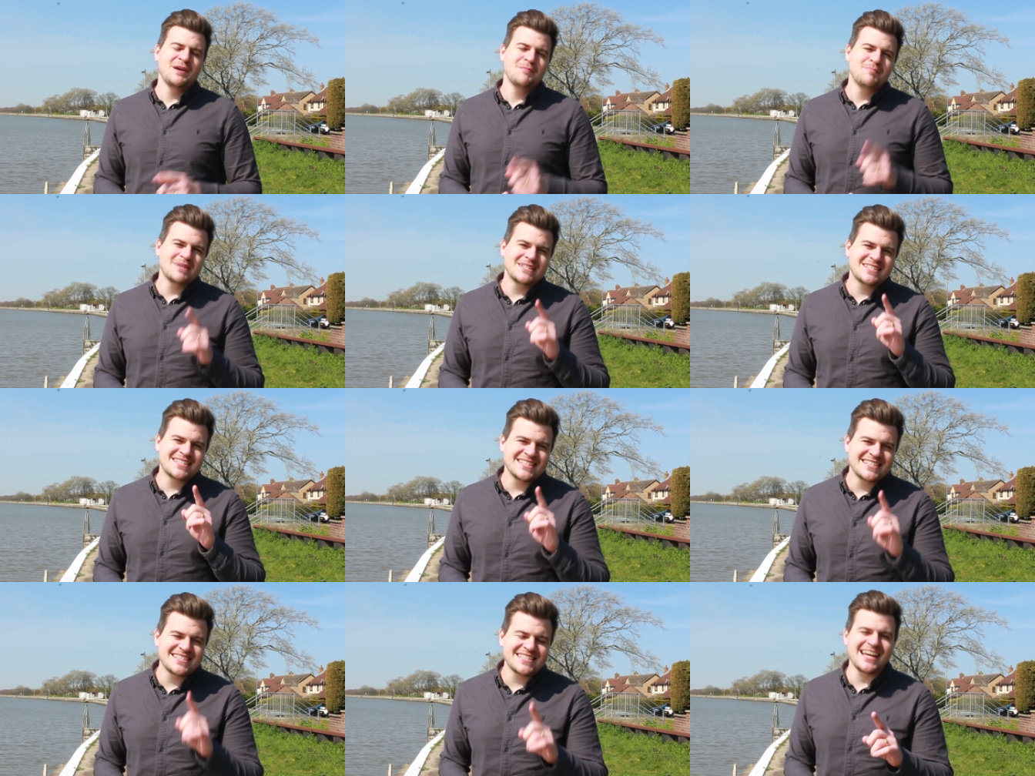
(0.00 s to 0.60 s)
but
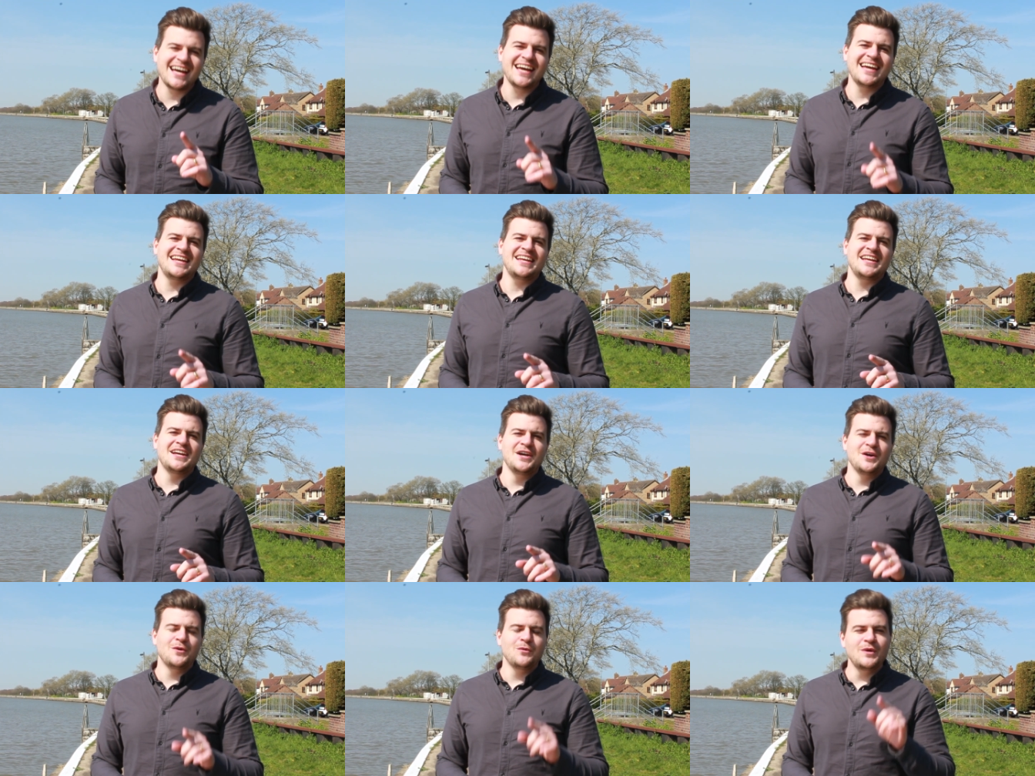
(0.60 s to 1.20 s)

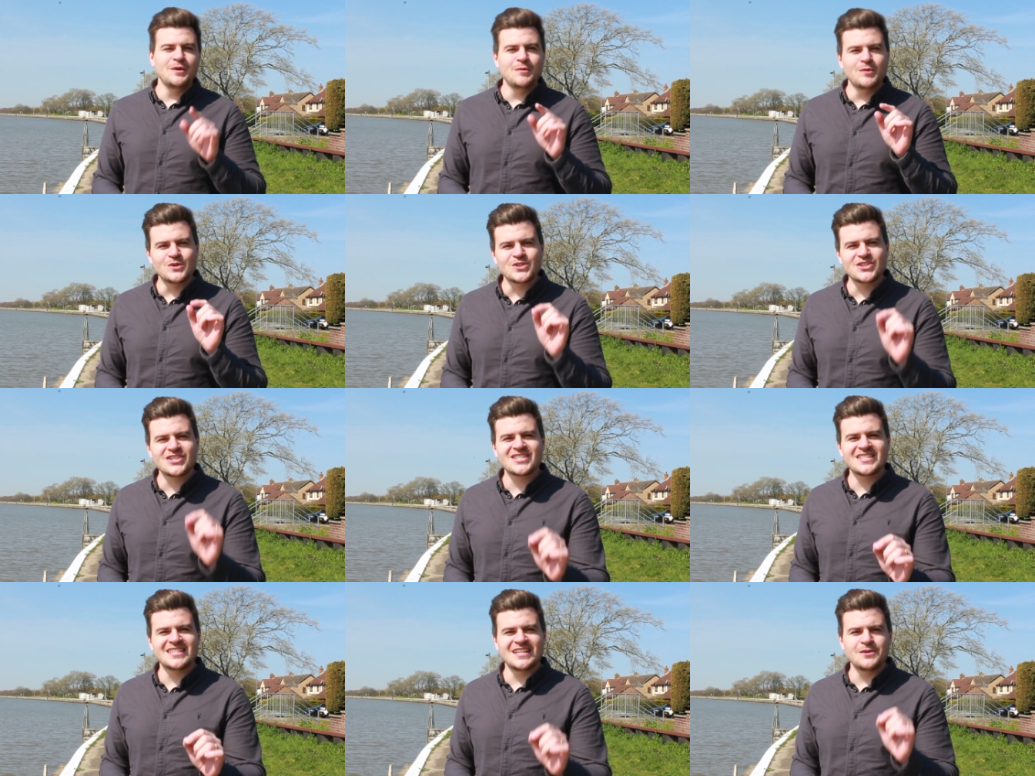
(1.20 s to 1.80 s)
today we will
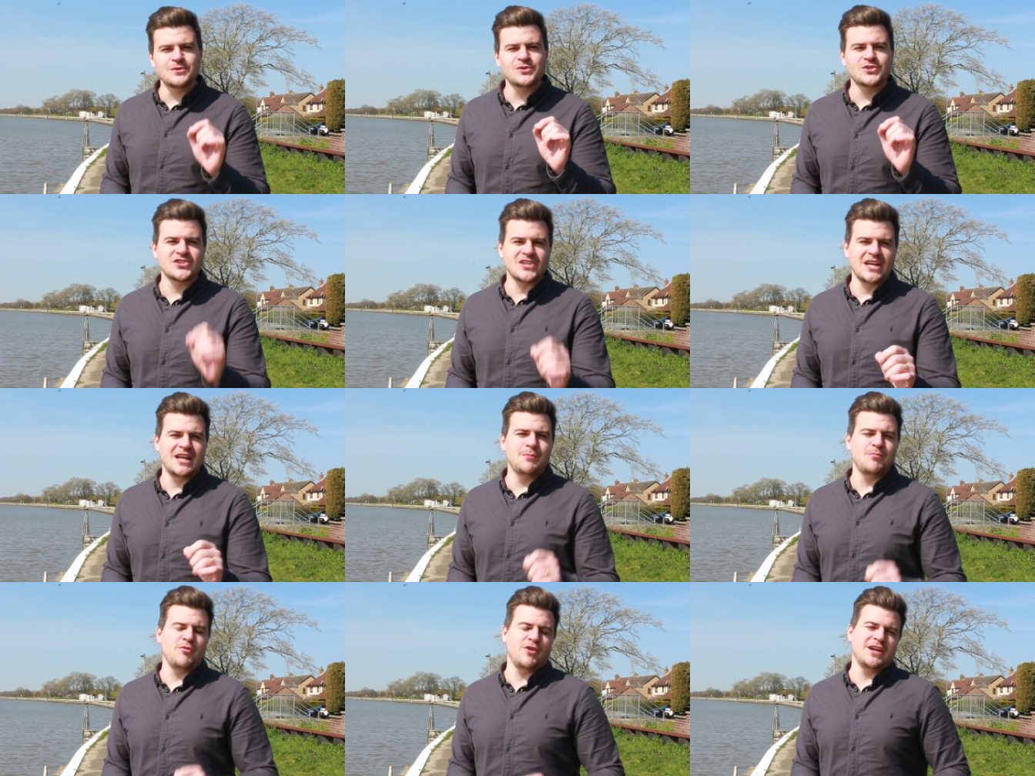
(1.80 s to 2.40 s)
still
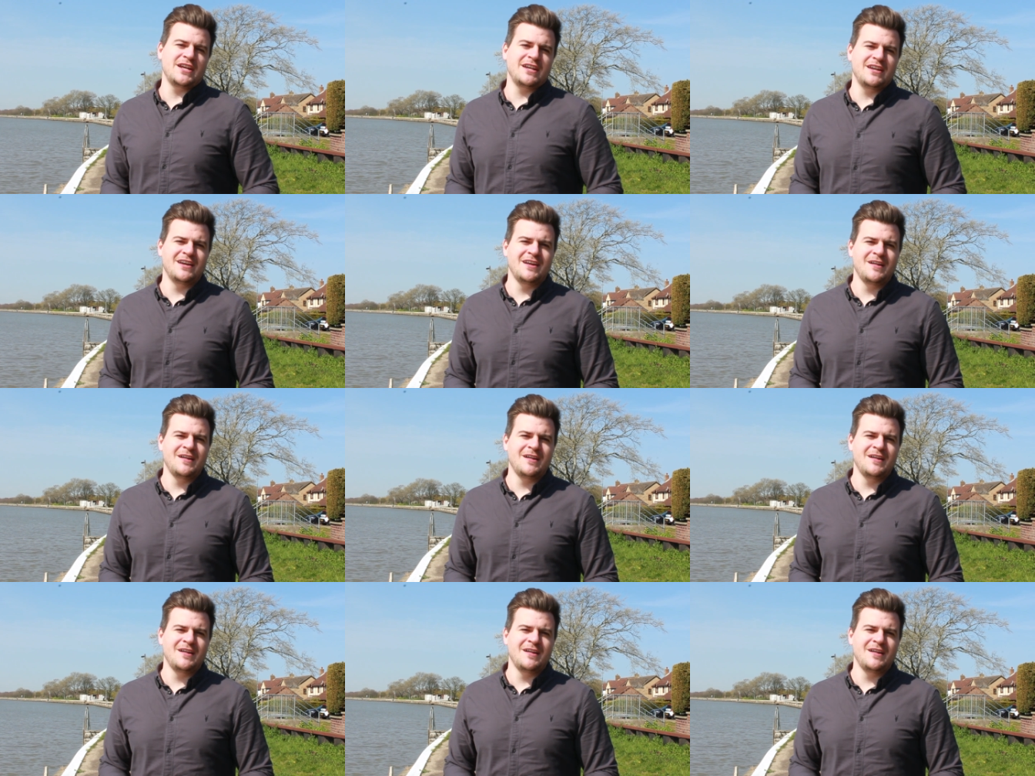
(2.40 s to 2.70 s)
celebrate.